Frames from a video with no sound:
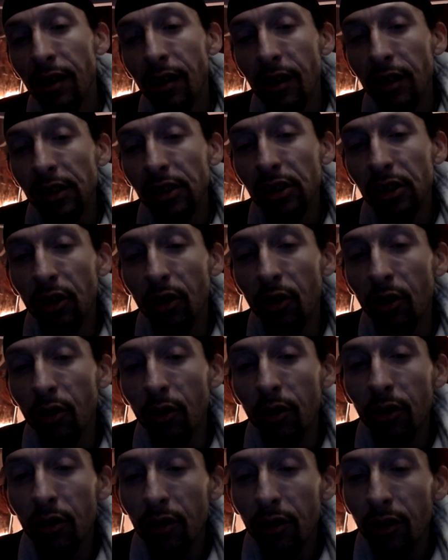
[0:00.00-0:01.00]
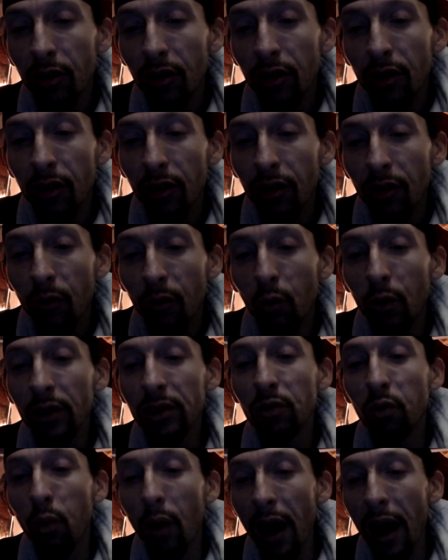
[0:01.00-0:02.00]
So,
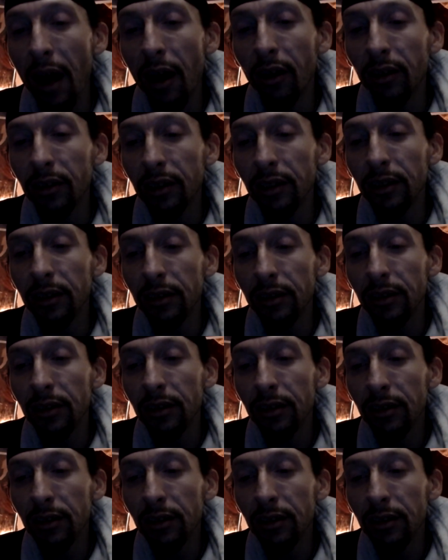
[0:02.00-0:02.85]
what's wild is